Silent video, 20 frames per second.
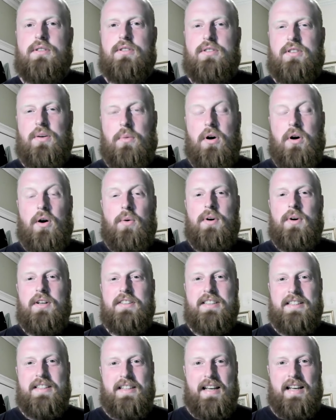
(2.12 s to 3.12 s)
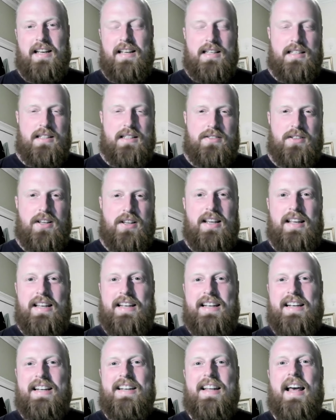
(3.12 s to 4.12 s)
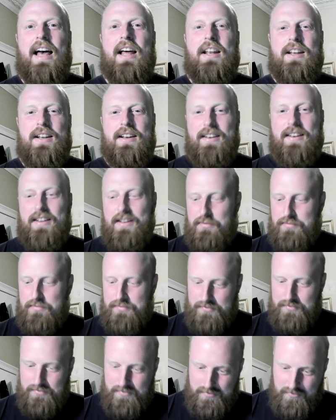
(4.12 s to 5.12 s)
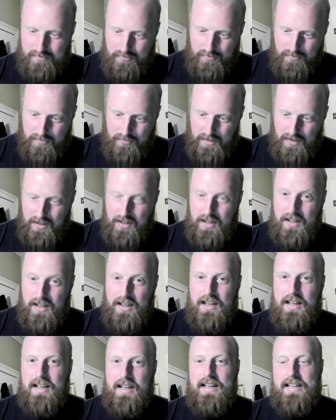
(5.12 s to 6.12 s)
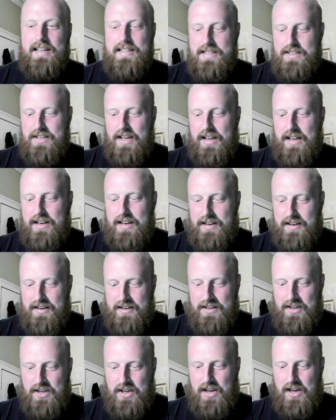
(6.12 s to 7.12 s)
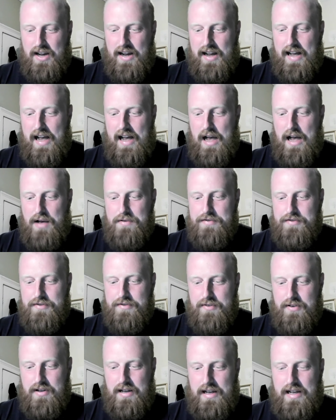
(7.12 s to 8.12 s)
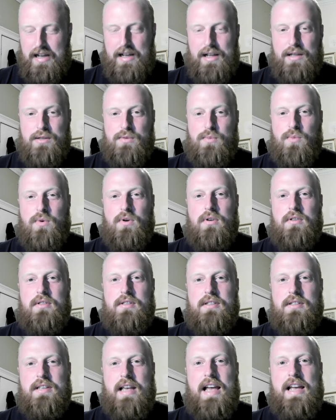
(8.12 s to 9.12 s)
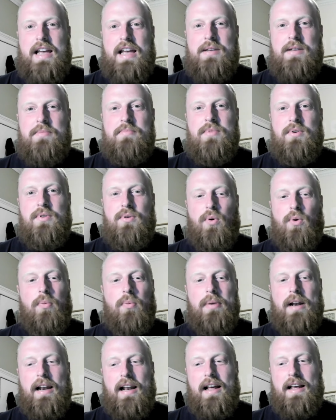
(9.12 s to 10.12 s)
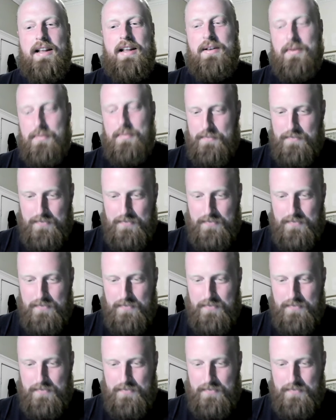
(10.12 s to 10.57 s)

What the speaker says: So our word today is intend. Intend, have as one's aim or plan,